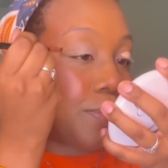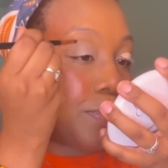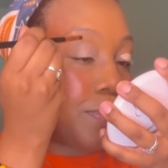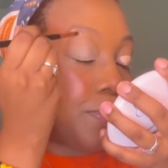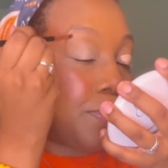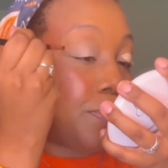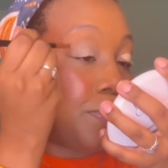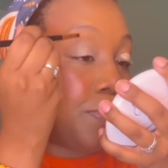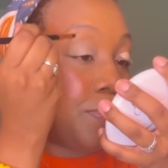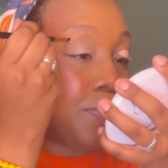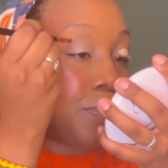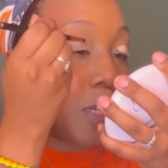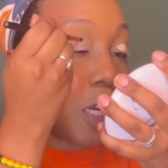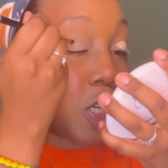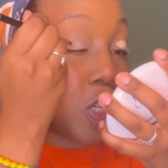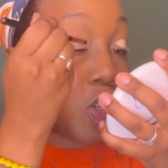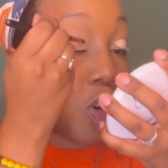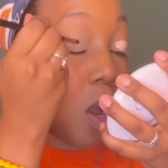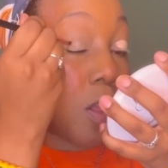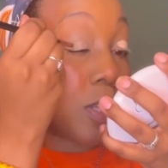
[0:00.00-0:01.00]

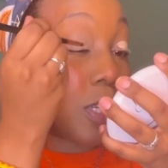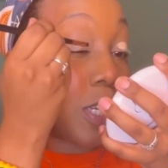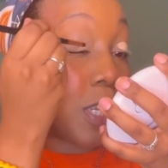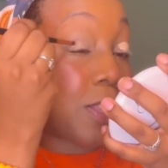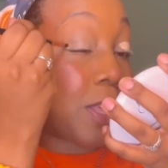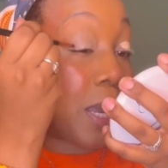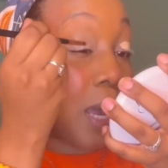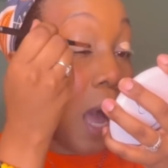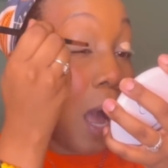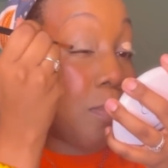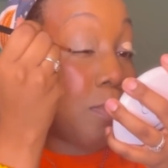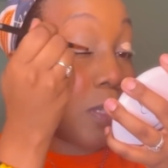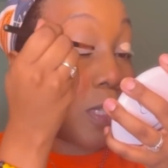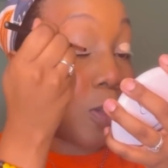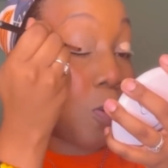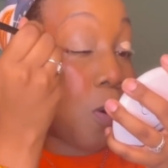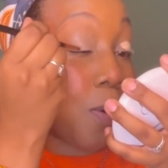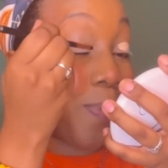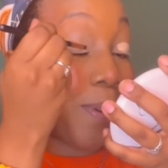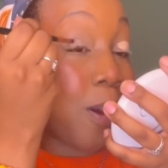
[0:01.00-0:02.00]
astrology thing. I'm a
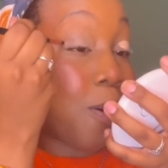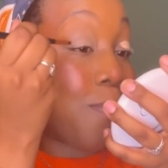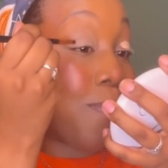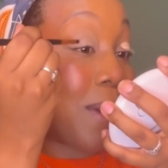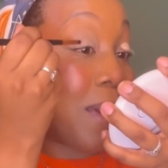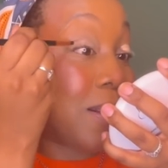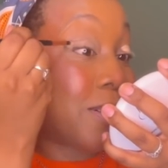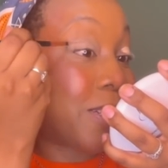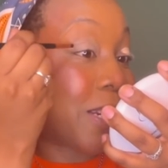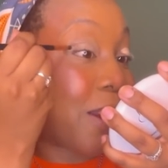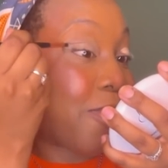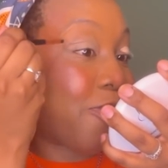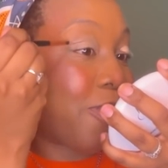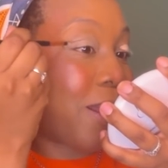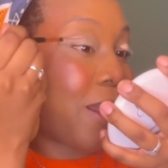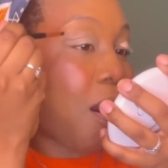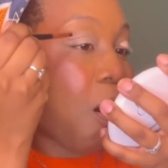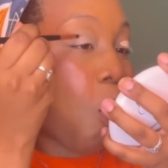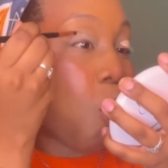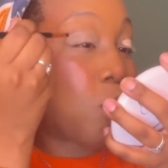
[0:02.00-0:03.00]
Scorpio. Me and
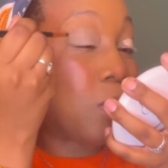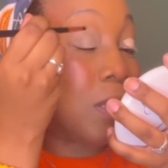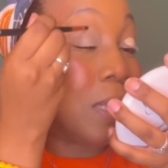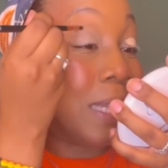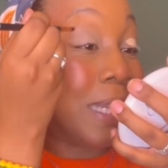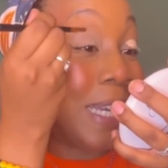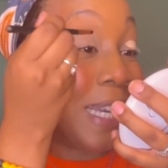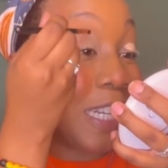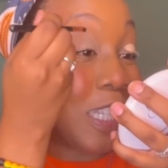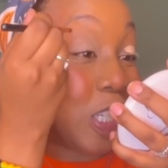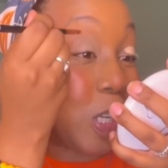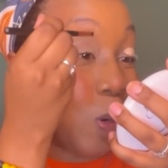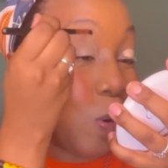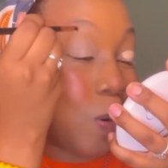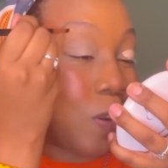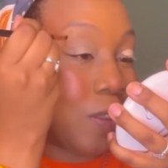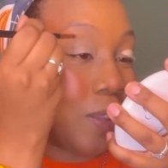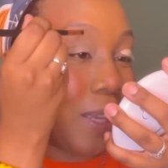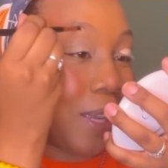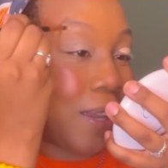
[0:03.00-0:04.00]
Jeffree are
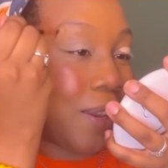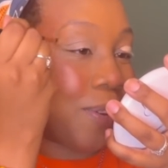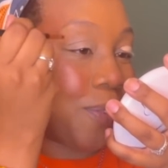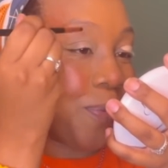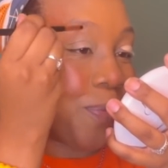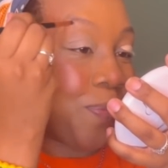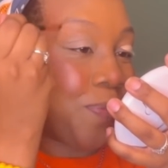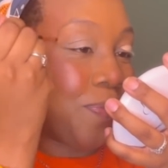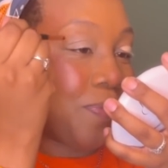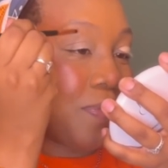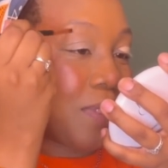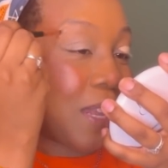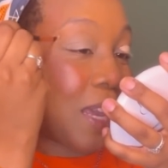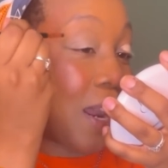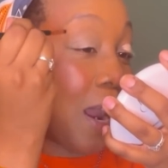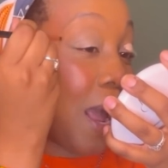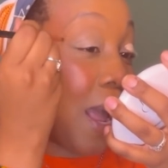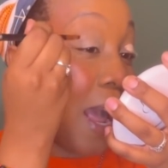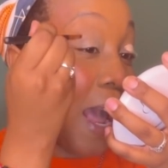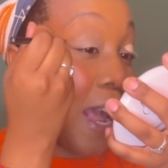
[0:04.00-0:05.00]
literally, and
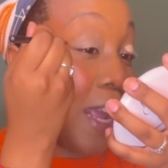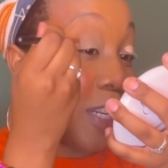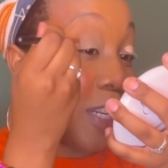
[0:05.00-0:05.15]
I hate